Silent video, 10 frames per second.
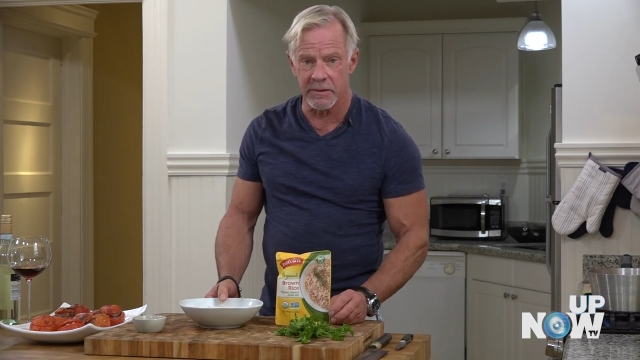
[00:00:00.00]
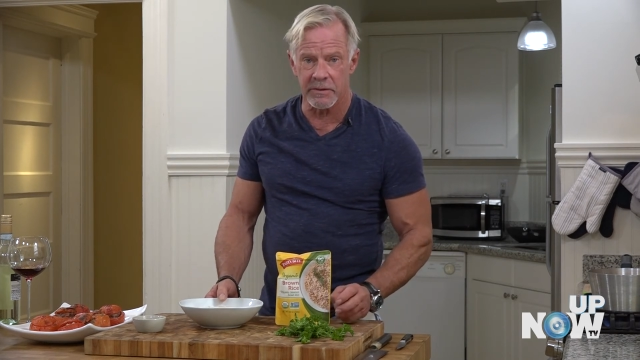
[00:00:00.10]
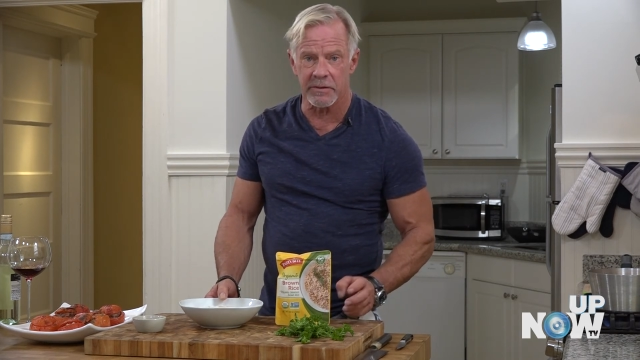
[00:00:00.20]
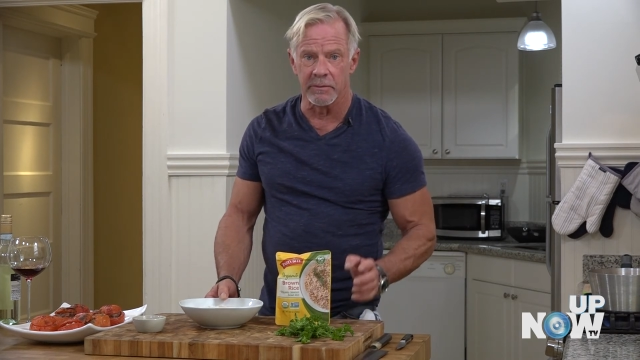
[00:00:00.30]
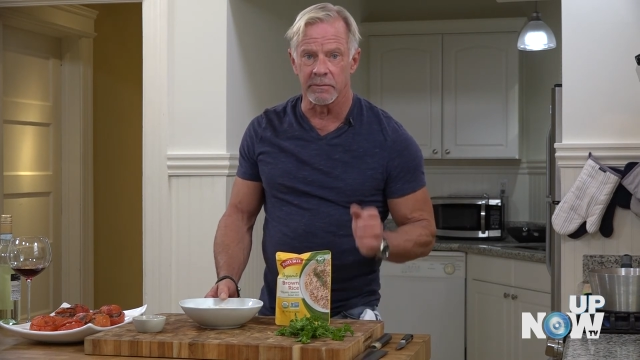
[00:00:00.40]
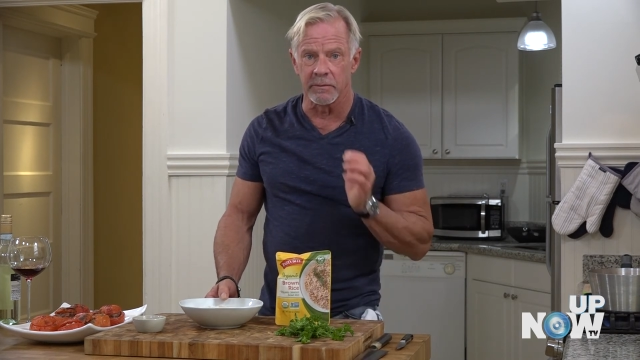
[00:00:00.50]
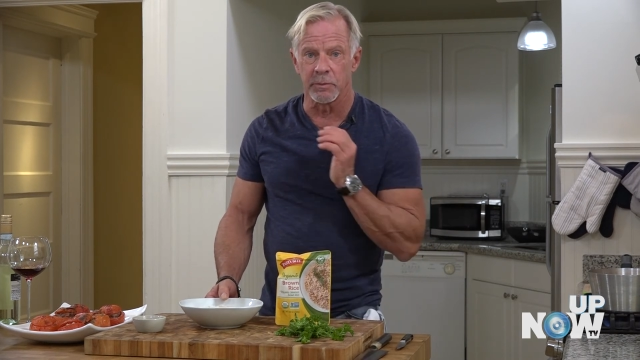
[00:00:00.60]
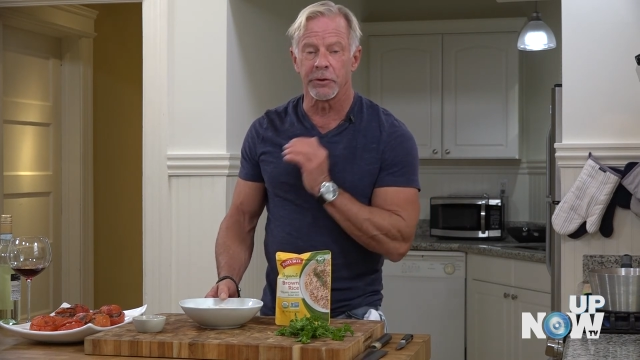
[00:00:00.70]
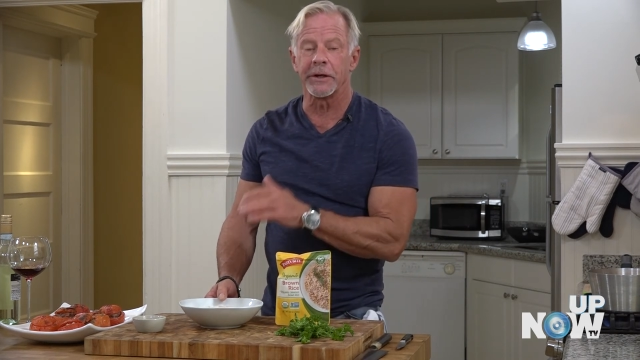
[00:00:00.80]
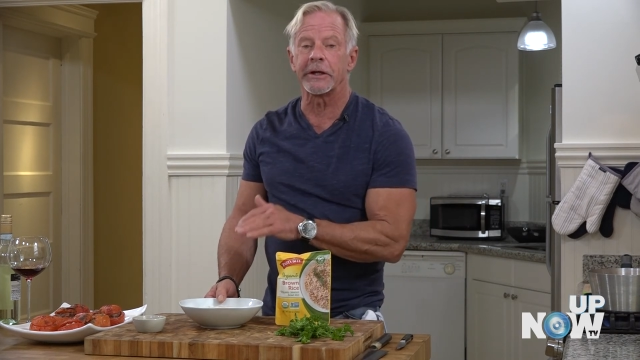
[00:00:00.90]
some
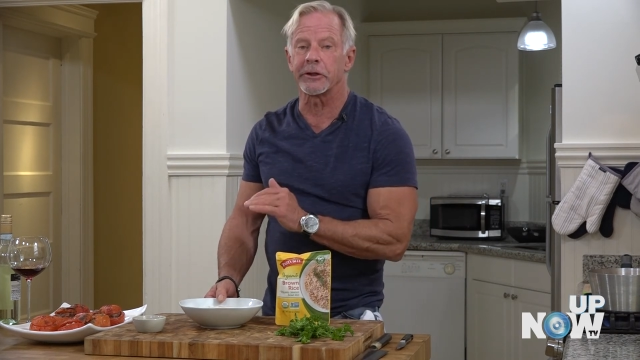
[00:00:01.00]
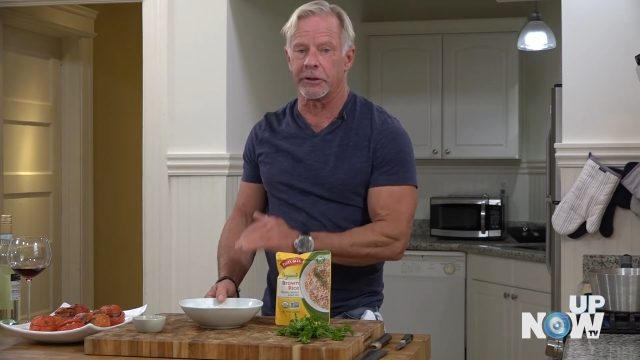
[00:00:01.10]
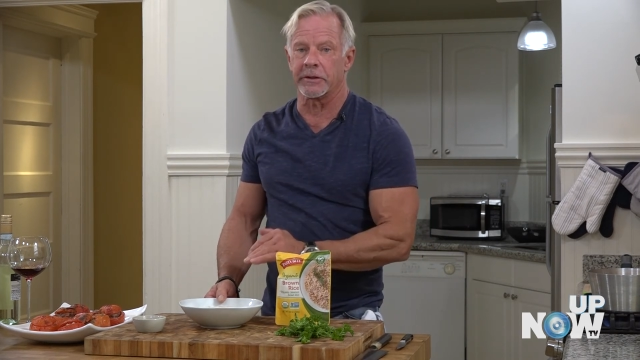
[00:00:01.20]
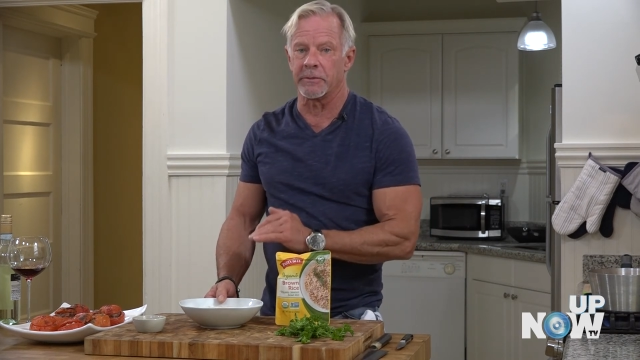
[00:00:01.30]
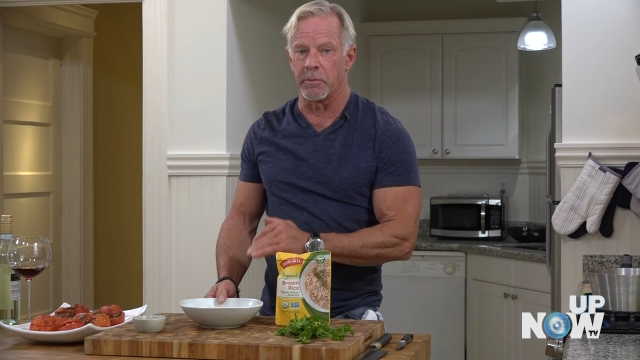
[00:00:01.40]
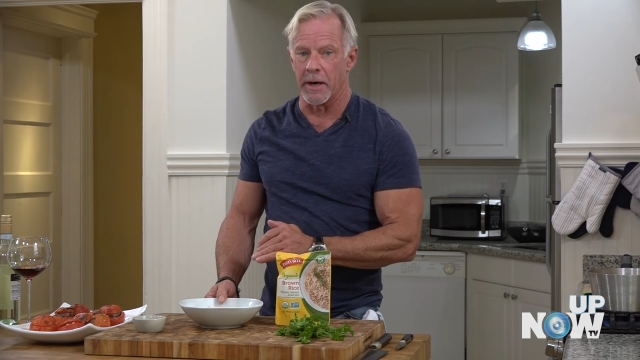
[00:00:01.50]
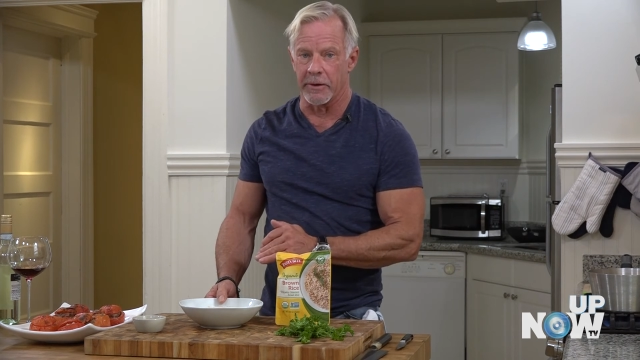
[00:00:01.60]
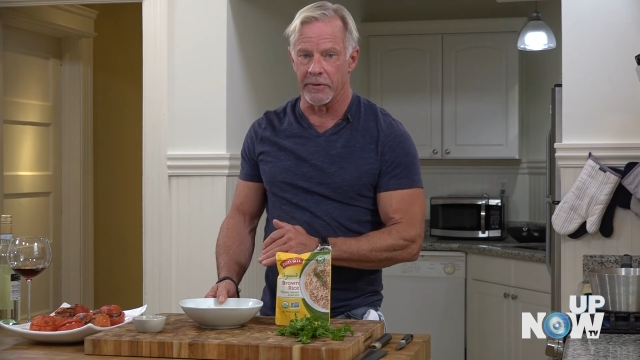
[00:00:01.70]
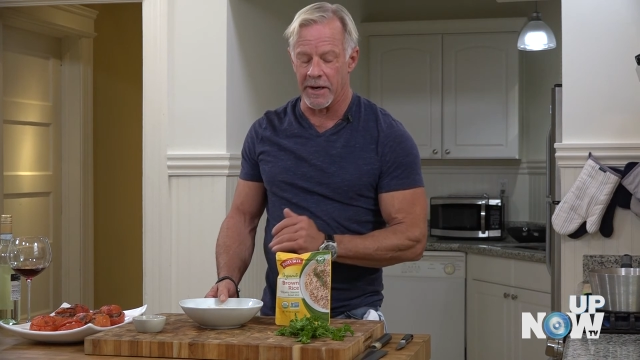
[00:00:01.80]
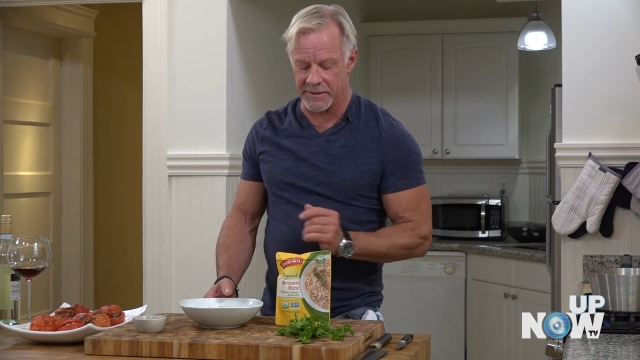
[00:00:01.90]
pre-cooked brown
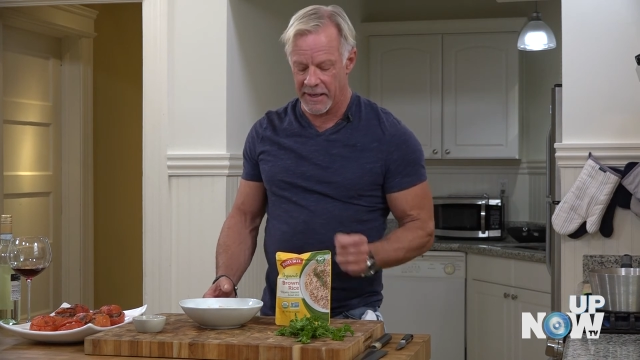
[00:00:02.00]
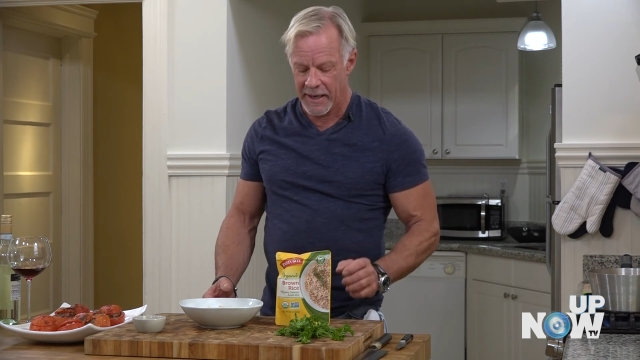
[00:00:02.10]
rice.